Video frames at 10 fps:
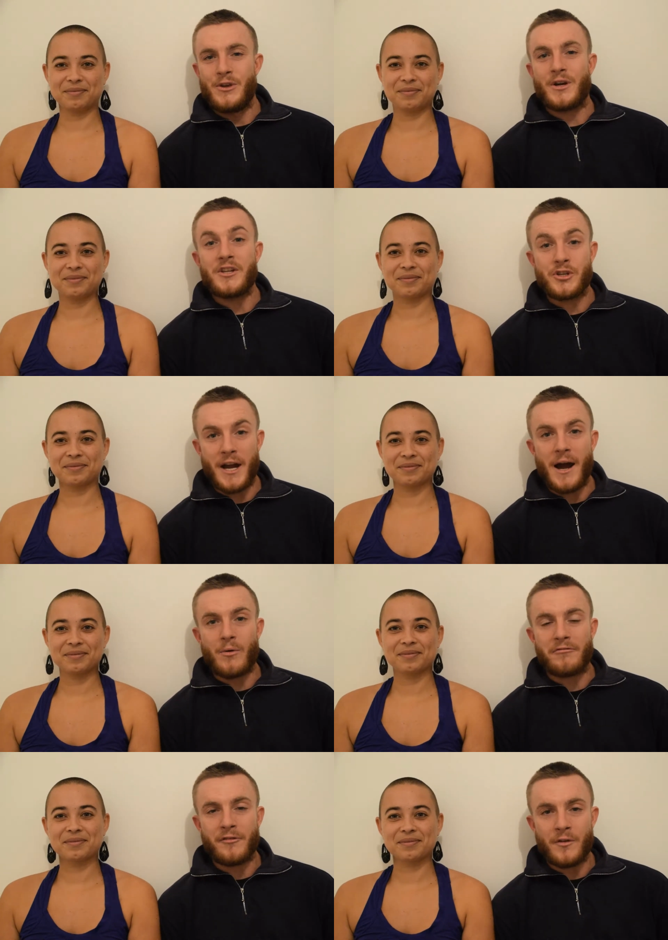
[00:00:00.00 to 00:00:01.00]
Speaker 1: You can share
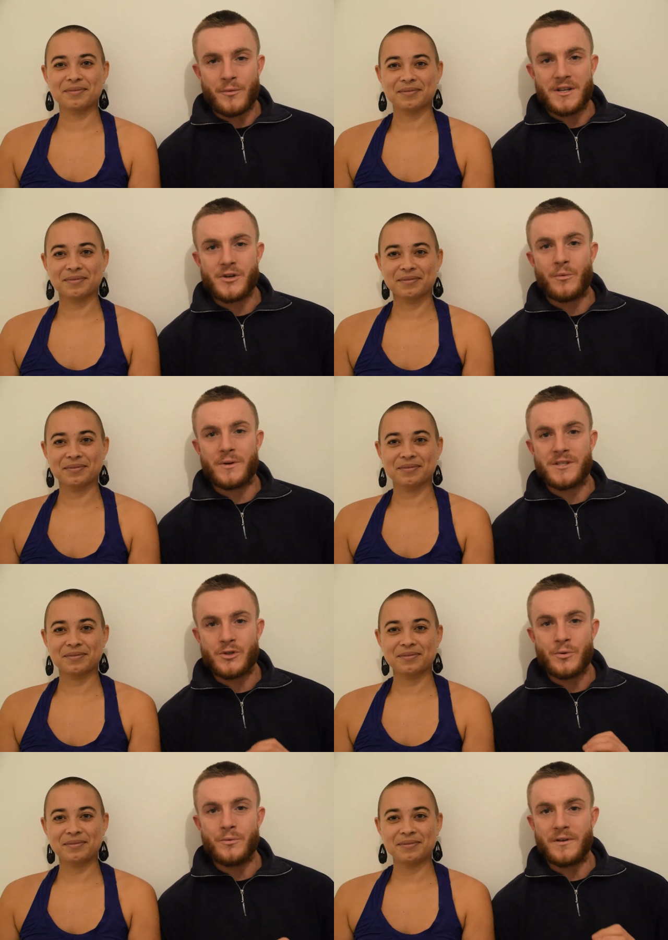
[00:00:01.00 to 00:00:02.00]
our fundraiser
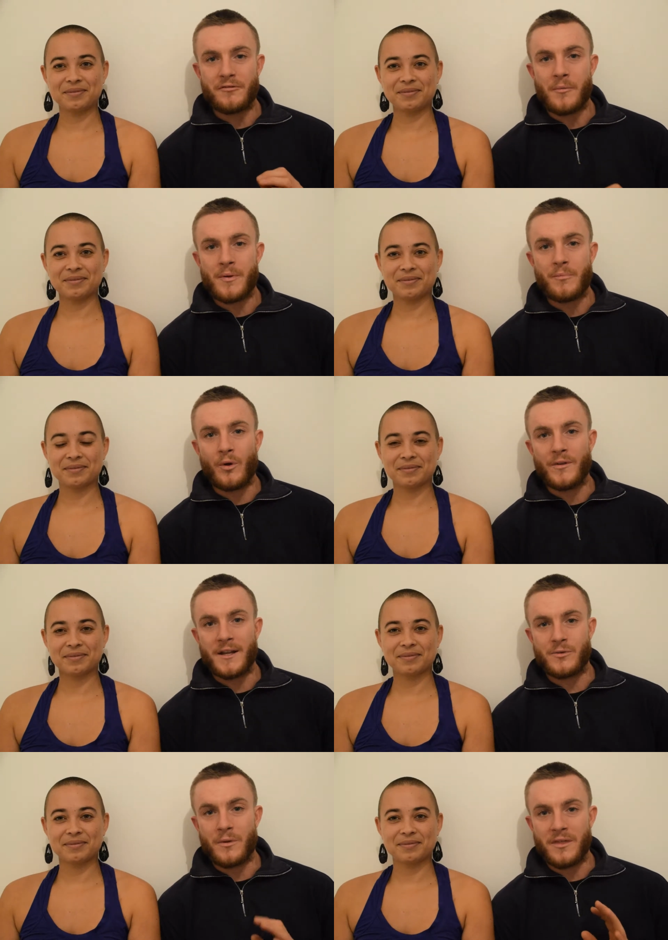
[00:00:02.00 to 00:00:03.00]
with two different people
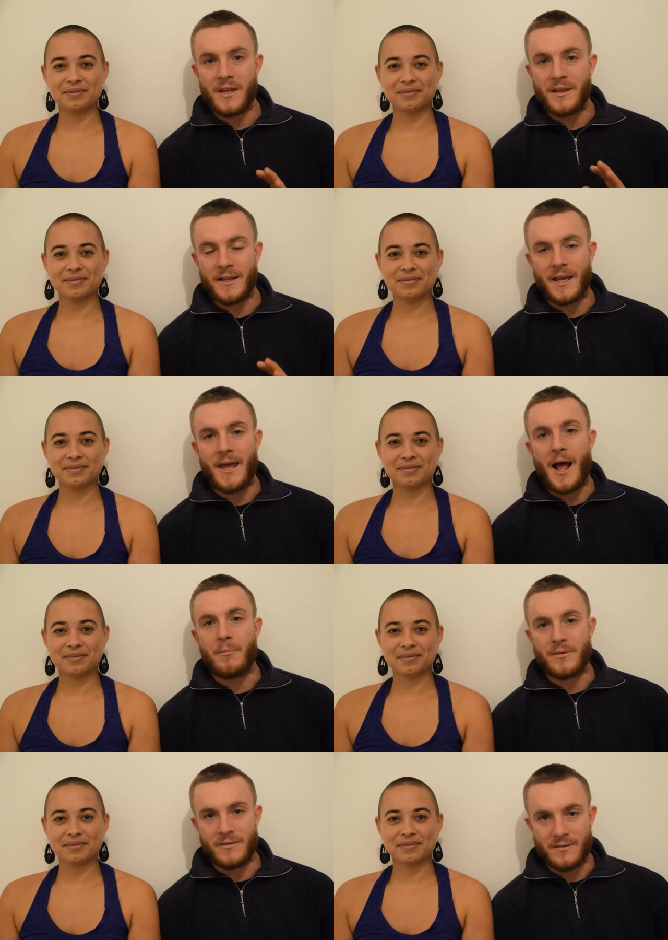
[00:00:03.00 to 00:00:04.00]
that you think that can
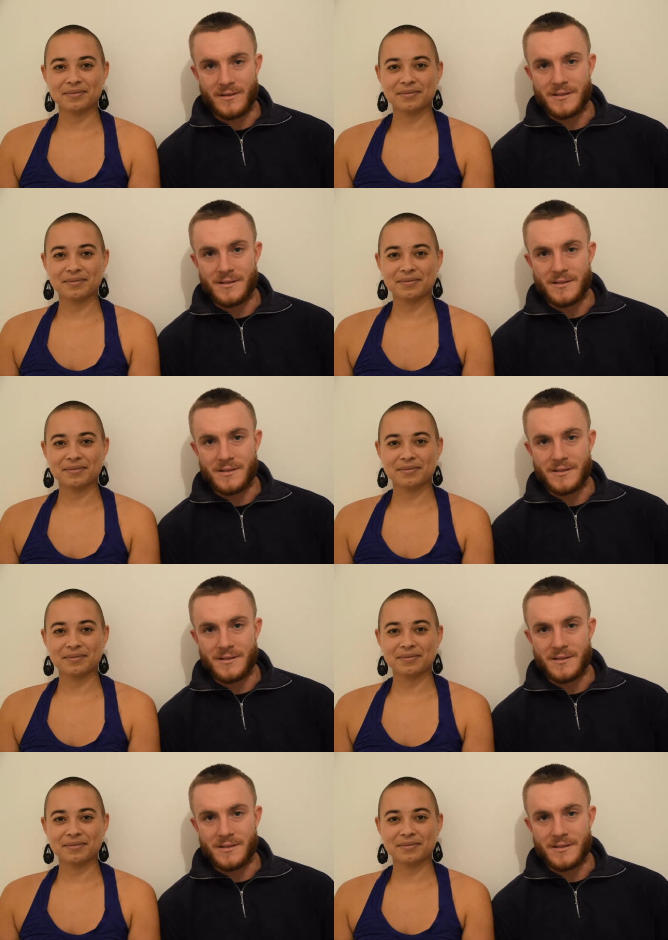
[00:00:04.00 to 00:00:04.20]
help us.